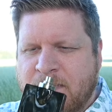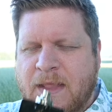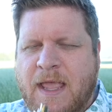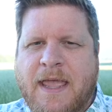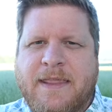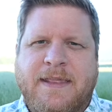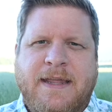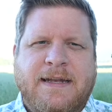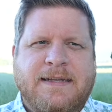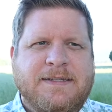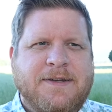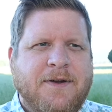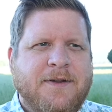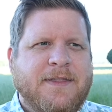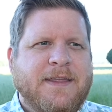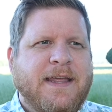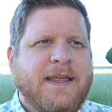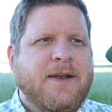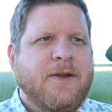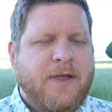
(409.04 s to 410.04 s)
And then I started
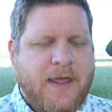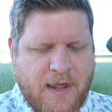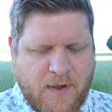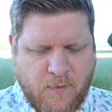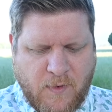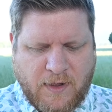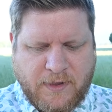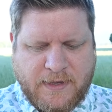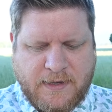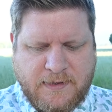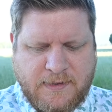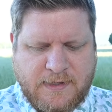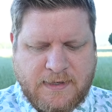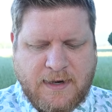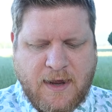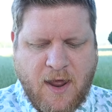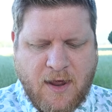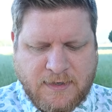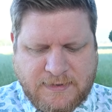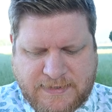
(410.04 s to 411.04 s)
thinking, okay, well, in the
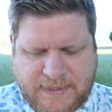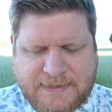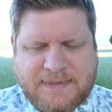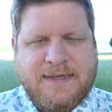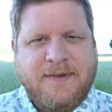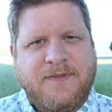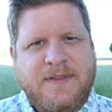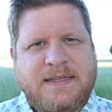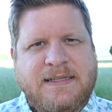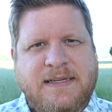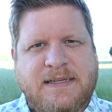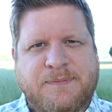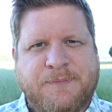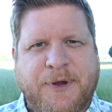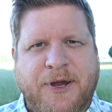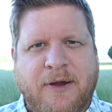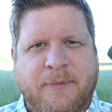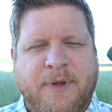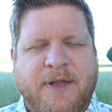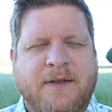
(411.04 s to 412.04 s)
context of this
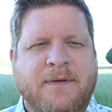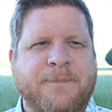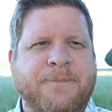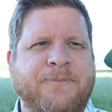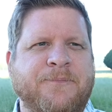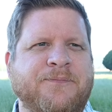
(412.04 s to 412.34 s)
experiment,